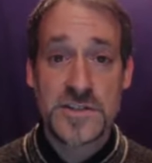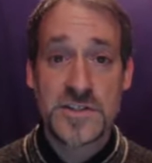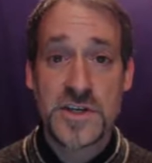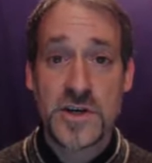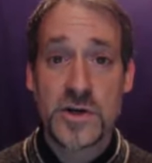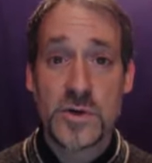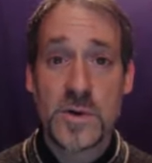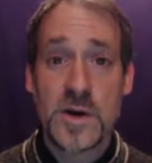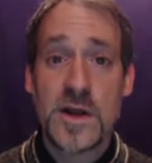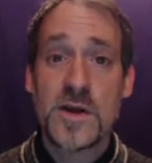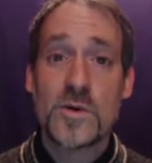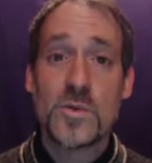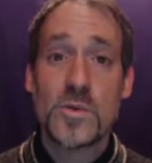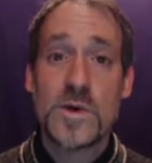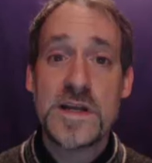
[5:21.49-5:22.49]
So
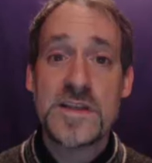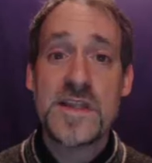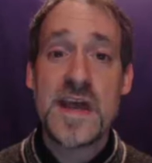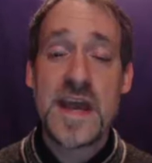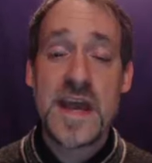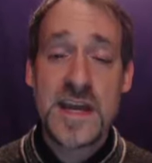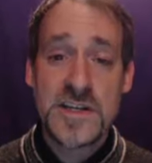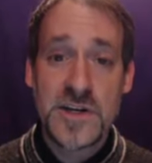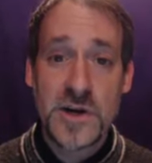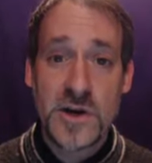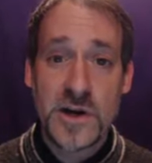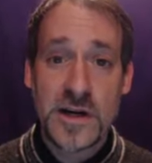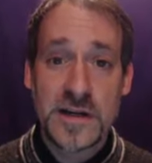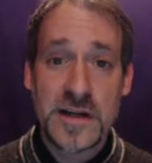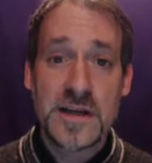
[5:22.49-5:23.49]
when the
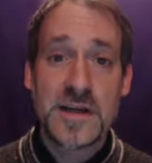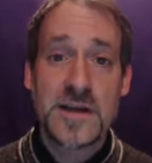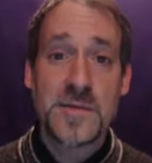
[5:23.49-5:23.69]
hedgehog